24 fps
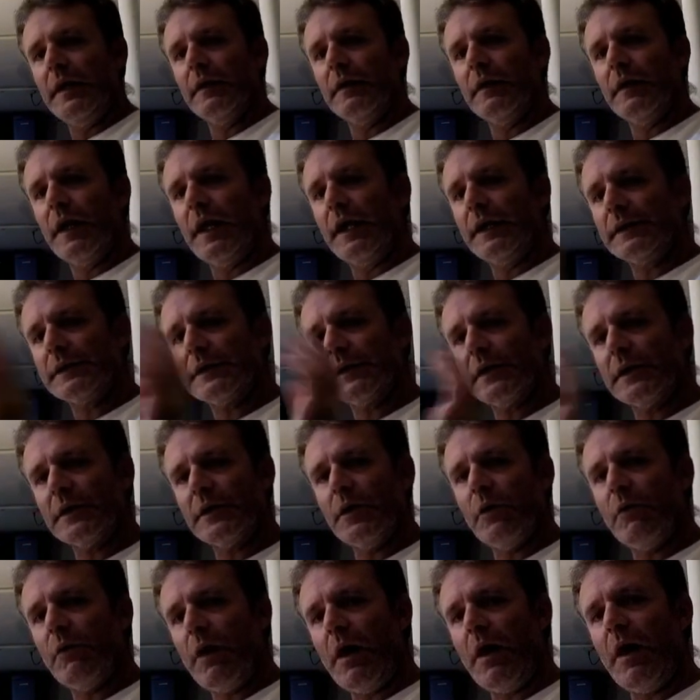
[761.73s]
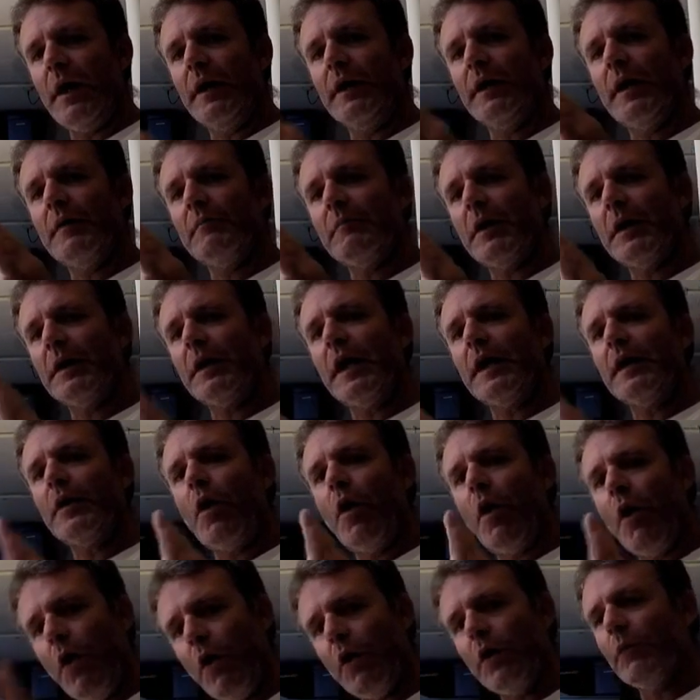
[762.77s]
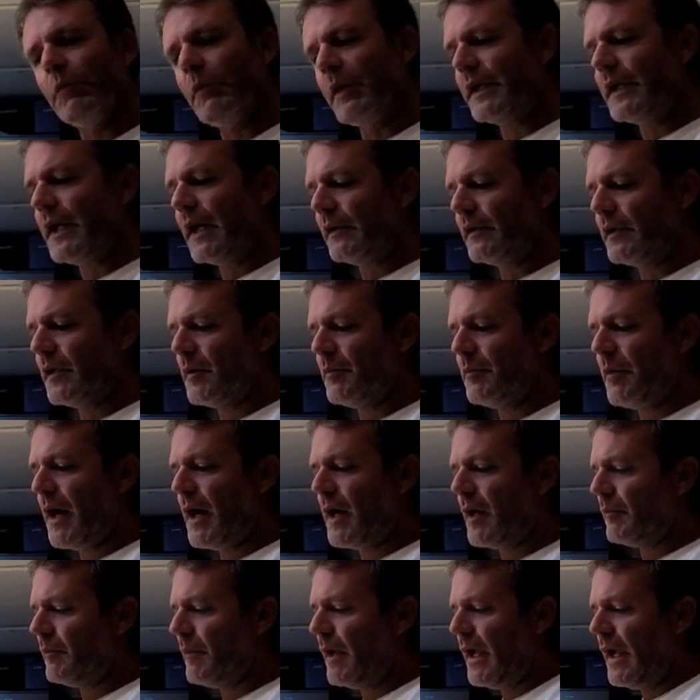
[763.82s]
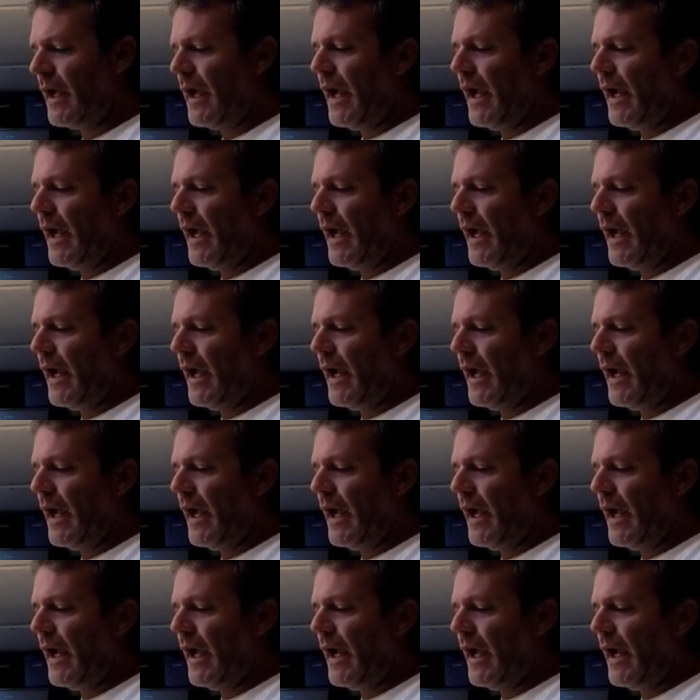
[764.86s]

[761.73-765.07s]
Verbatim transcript: Line's gonna go out. I let my line all the way down to the bottom